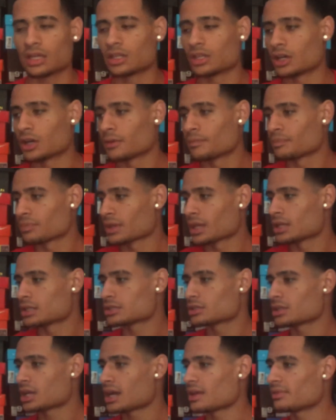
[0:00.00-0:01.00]
You know,
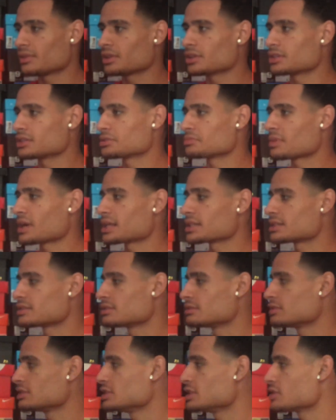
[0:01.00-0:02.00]
so I've learned in my
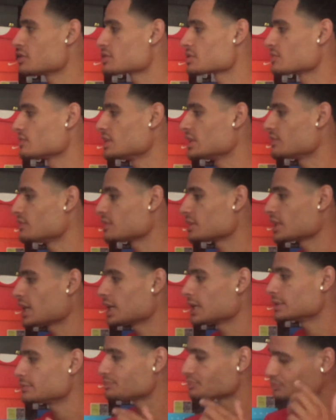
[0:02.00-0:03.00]
years of living
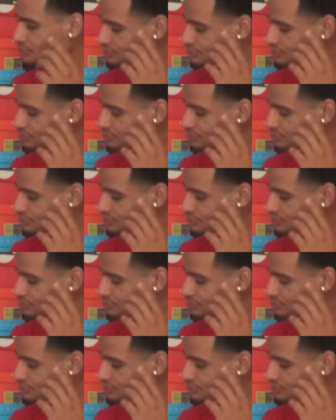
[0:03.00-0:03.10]
that